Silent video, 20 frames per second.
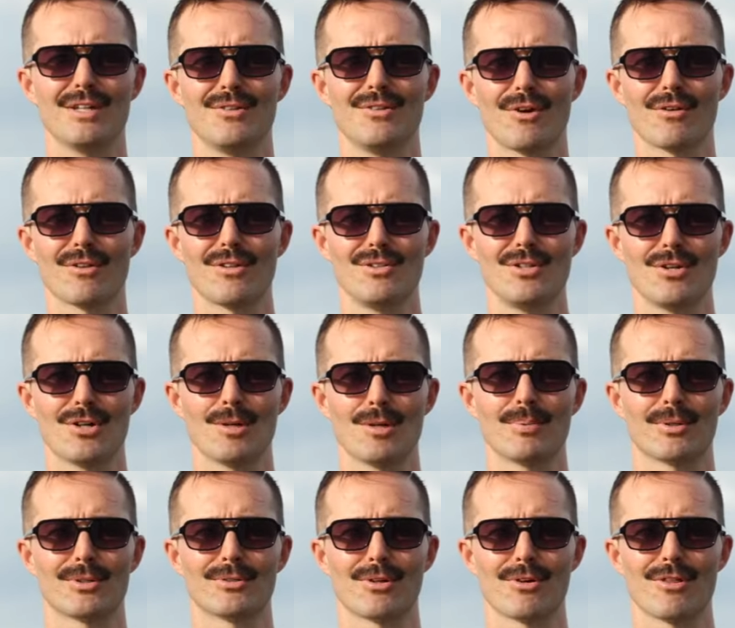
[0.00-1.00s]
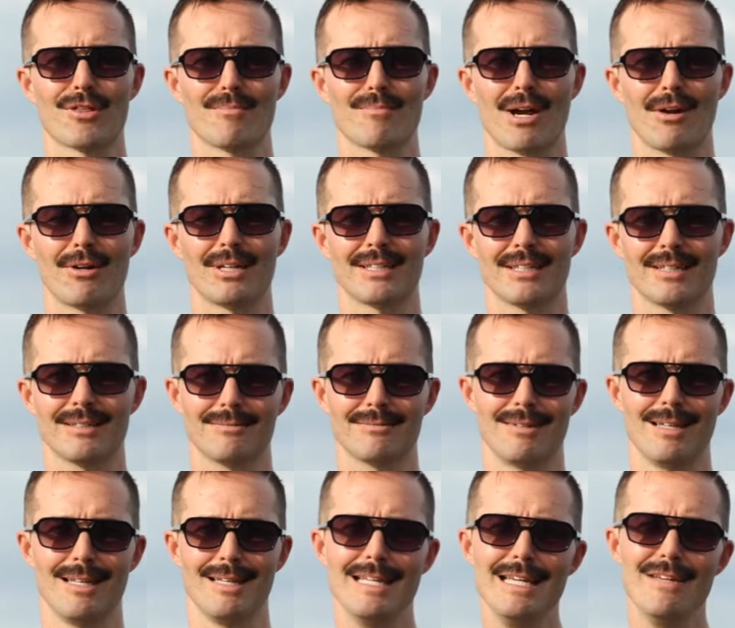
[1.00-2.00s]
in Northern Europe or North America,
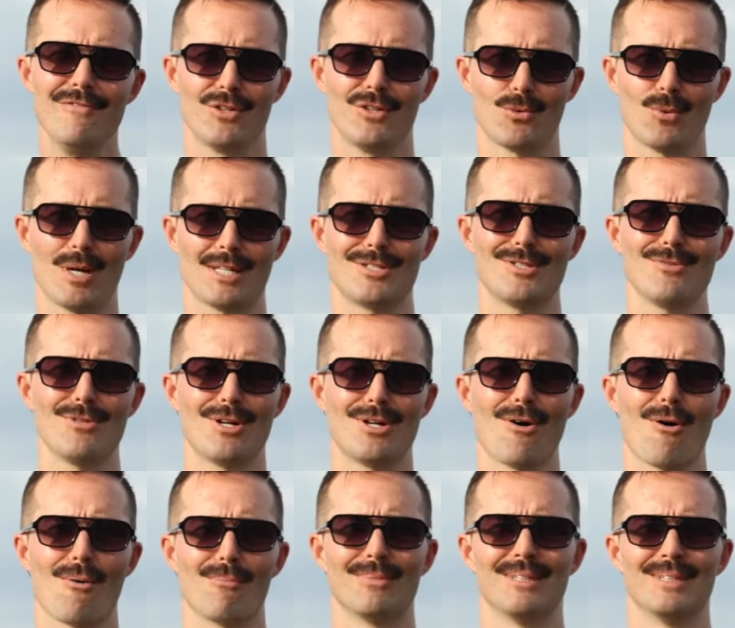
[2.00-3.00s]
leave your wetsuit at home.